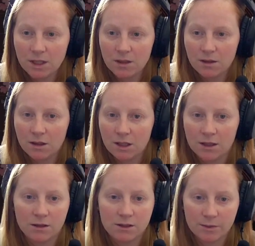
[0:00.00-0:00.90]
and
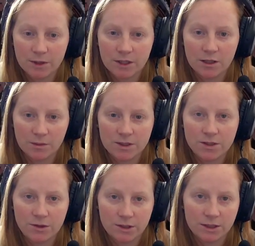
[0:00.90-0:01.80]
then somebody that wants to
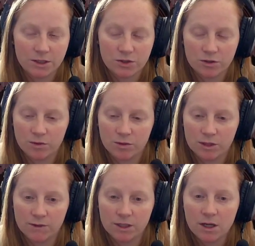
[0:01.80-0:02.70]
do the next stream or
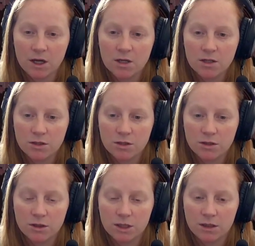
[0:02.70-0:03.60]
whatever.
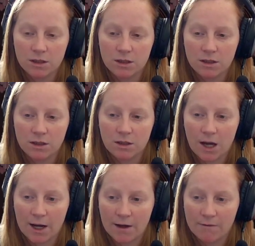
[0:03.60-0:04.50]
So
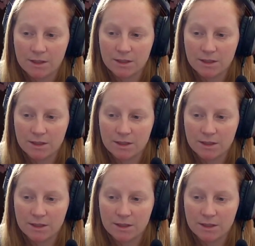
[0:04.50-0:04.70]
I have these set